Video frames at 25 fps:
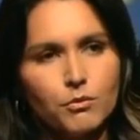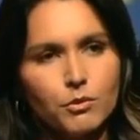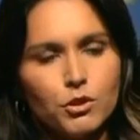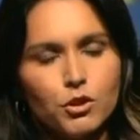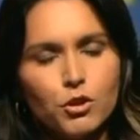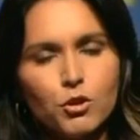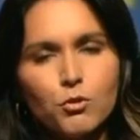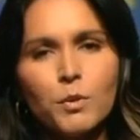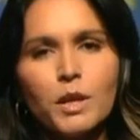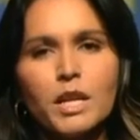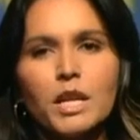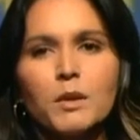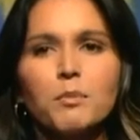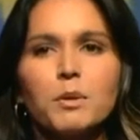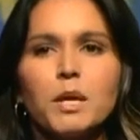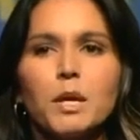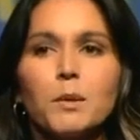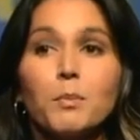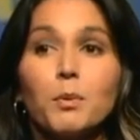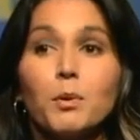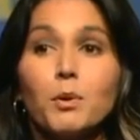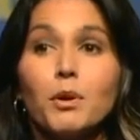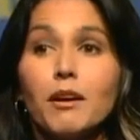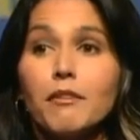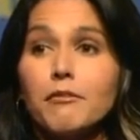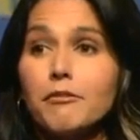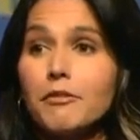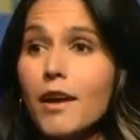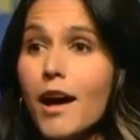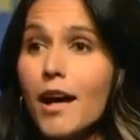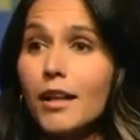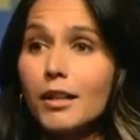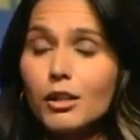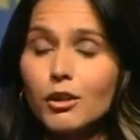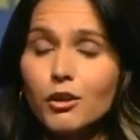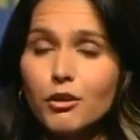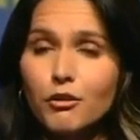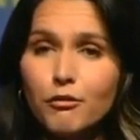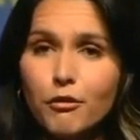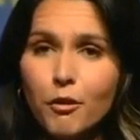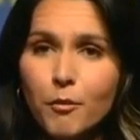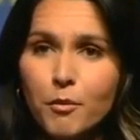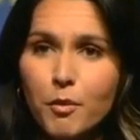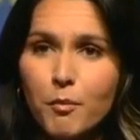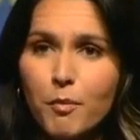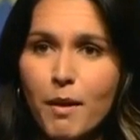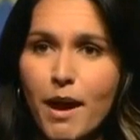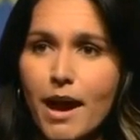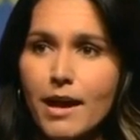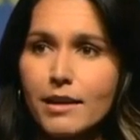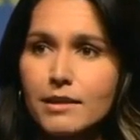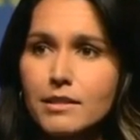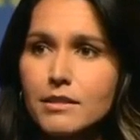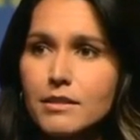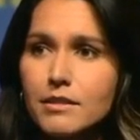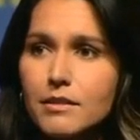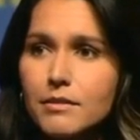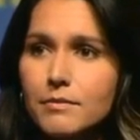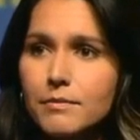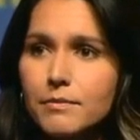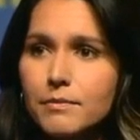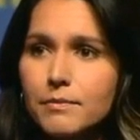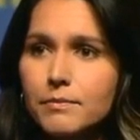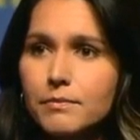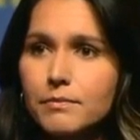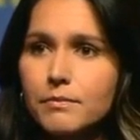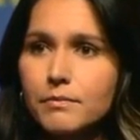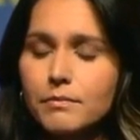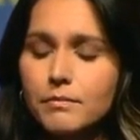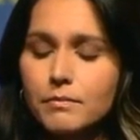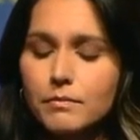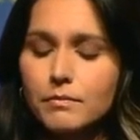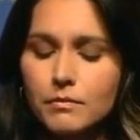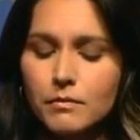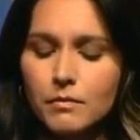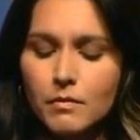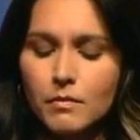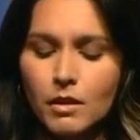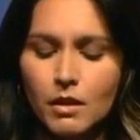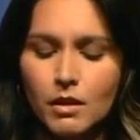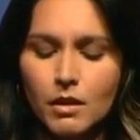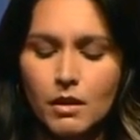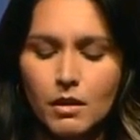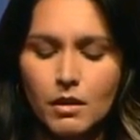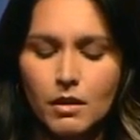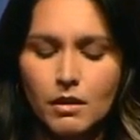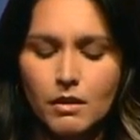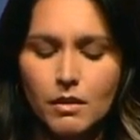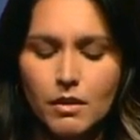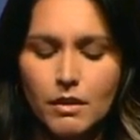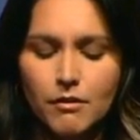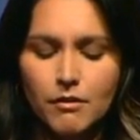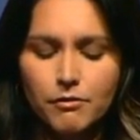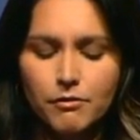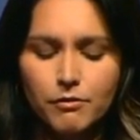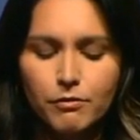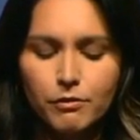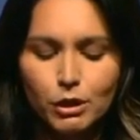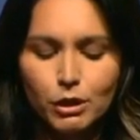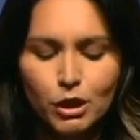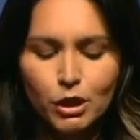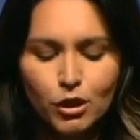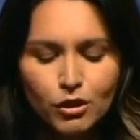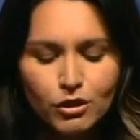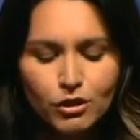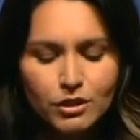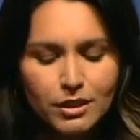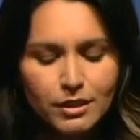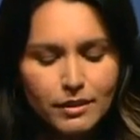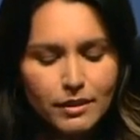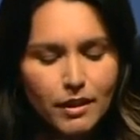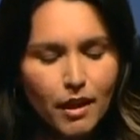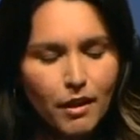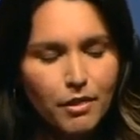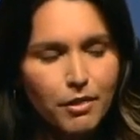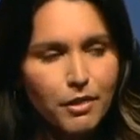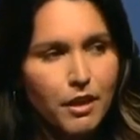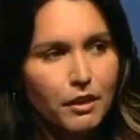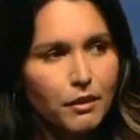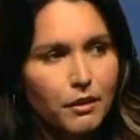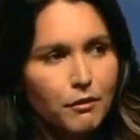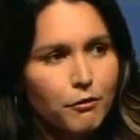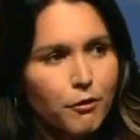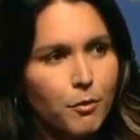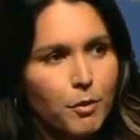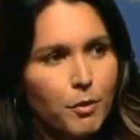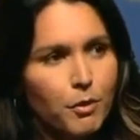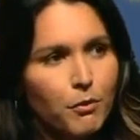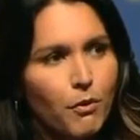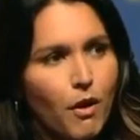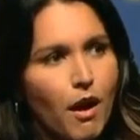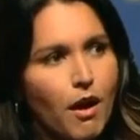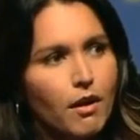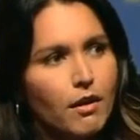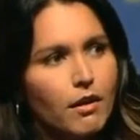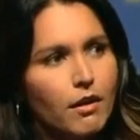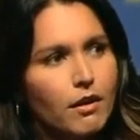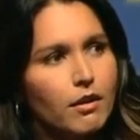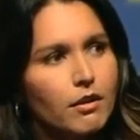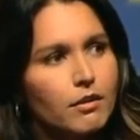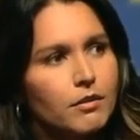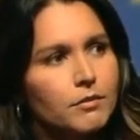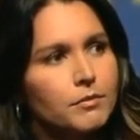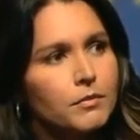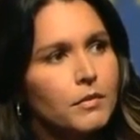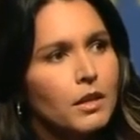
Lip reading: Too many people have not learned from the past. They've learned nothing from Iraq